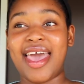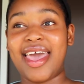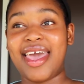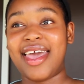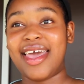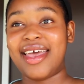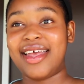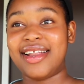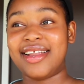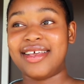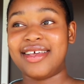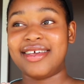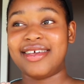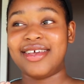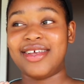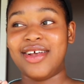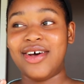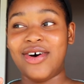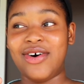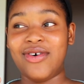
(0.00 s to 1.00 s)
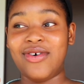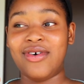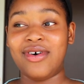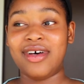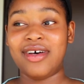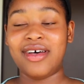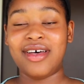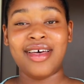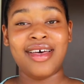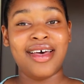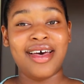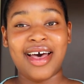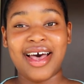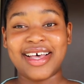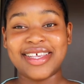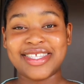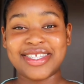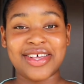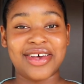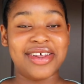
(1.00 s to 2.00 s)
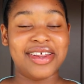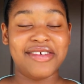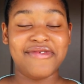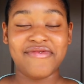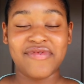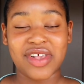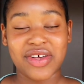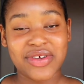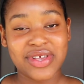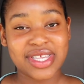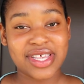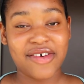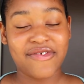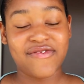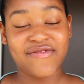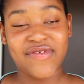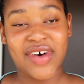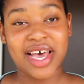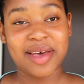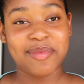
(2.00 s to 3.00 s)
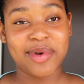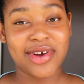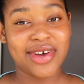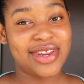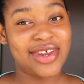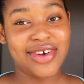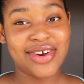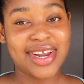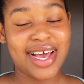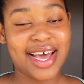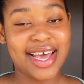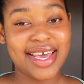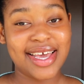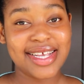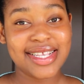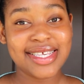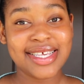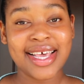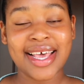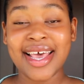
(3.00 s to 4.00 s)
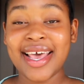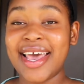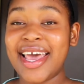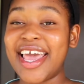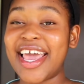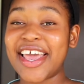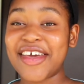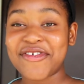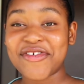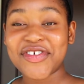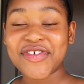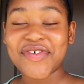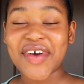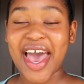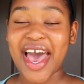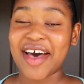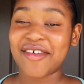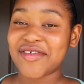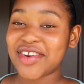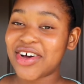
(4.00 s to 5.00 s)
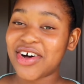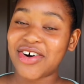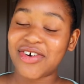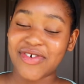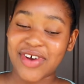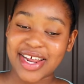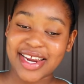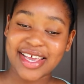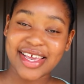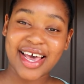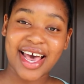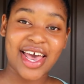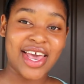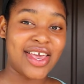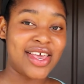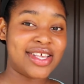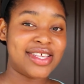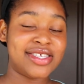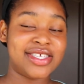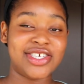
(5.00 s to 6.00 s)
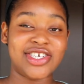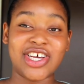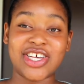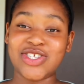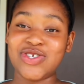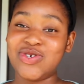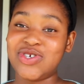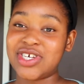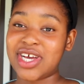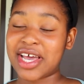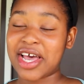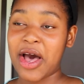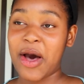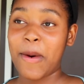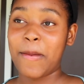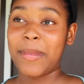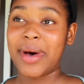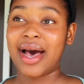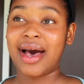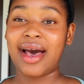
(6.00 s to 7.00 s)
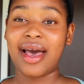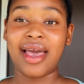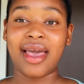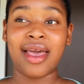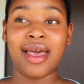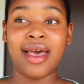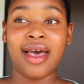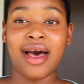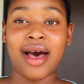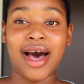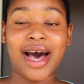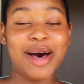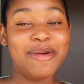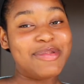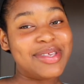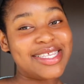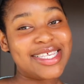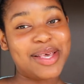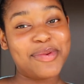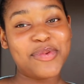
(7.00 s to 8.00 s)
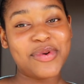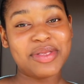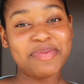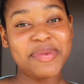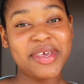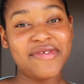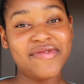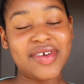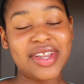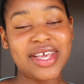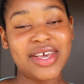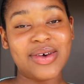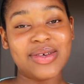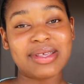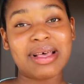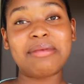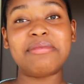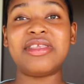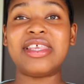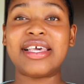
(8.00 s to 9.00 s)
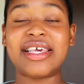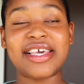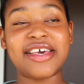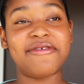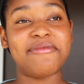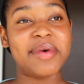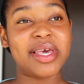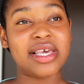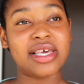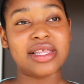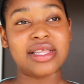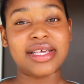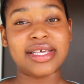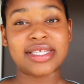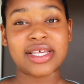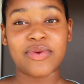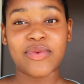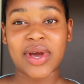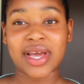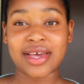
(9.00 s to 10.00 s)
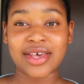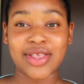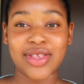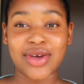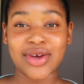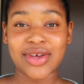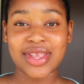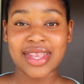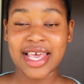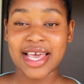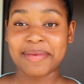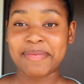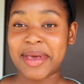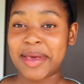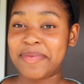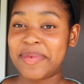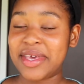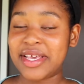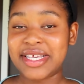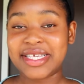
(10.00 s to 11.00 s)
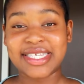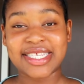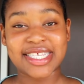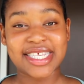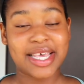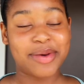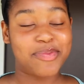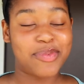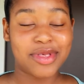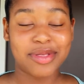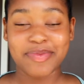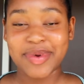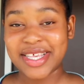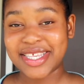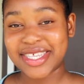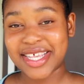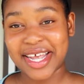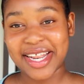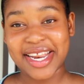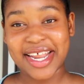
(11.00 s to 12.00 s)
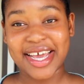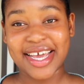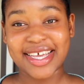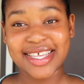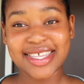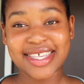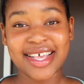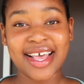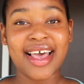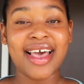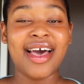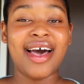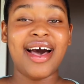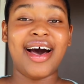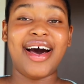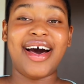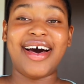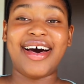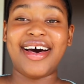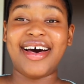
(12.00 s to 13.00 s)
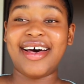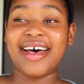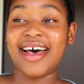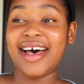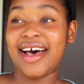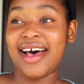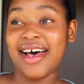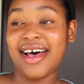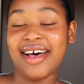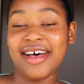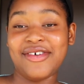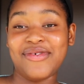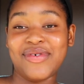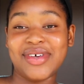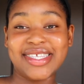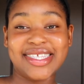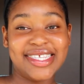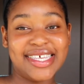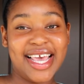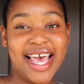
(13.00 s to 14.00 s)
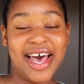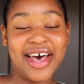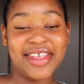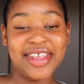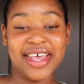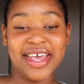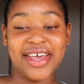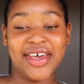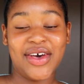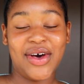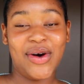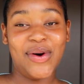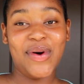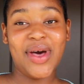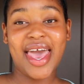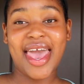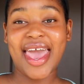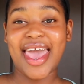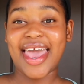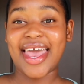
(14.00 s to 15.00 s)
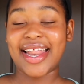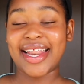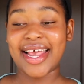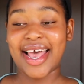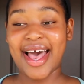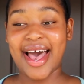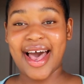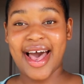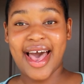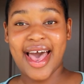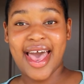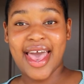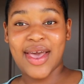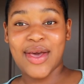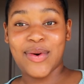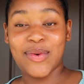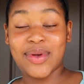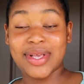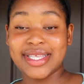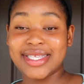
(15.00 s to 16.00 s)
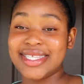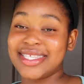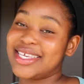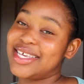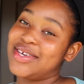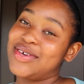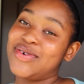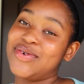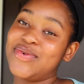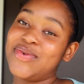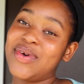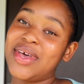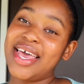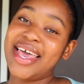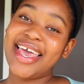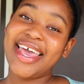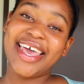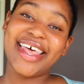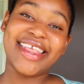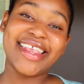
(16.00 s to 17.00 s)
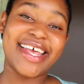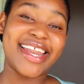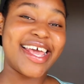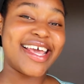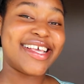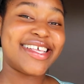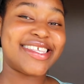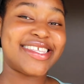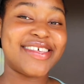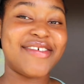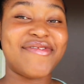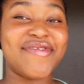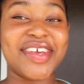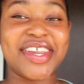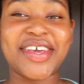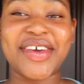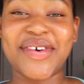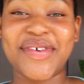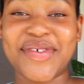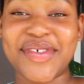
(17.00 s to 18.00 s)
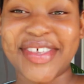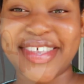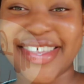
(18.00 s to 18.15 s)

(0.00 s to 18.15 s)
and, you know, a sudden influx of fiber in your diet. If you haven't already, I suggest you check out my um, Skip With Me videos. I'm thinking of making these a regular thing, maybe Skip With Me Sundays. Uh, uh, we'll see how they go, and I will see you in the next video.